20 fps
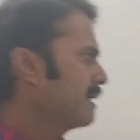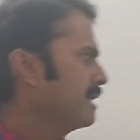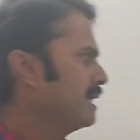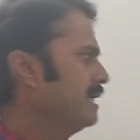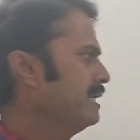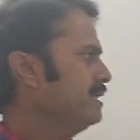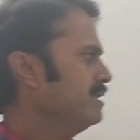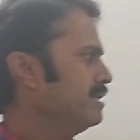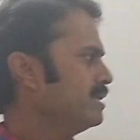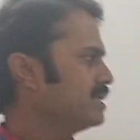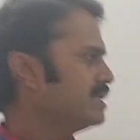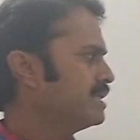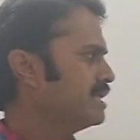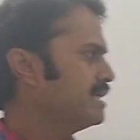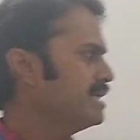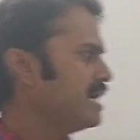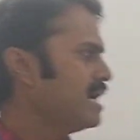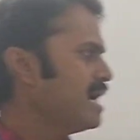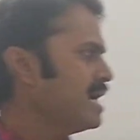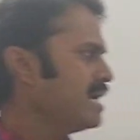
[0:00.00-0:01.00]
In
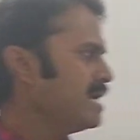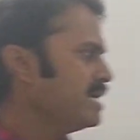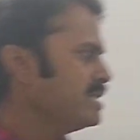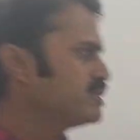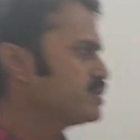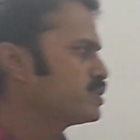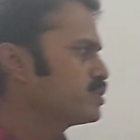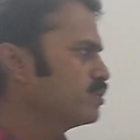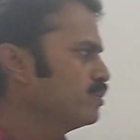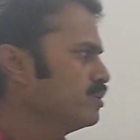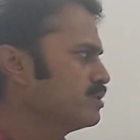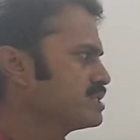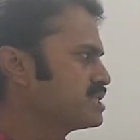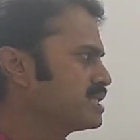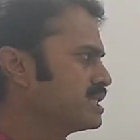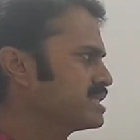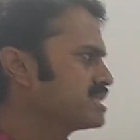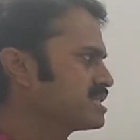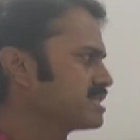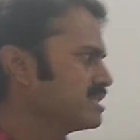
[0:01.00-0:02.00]

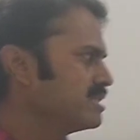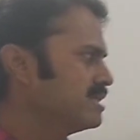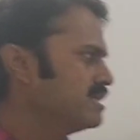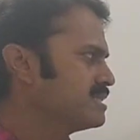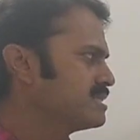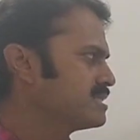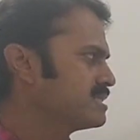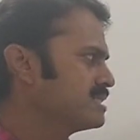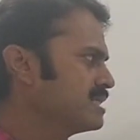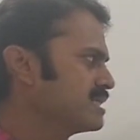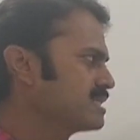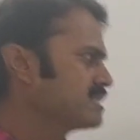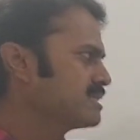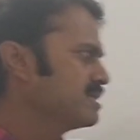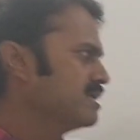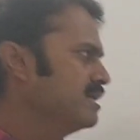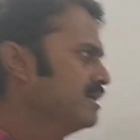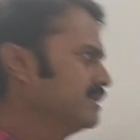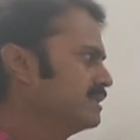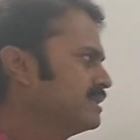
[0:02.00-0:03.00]
TiH2O6